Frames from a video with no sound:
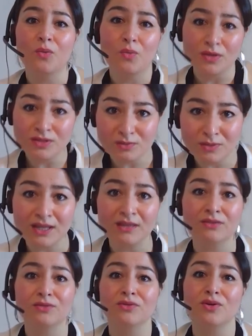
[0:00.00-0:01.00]
once we
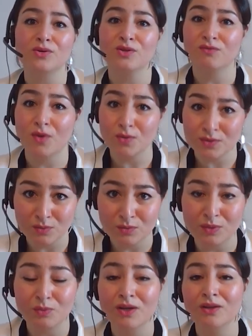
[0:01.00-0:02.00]
get through those folks and
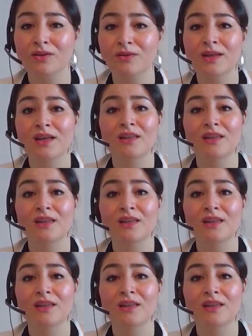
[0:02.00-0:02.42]
we will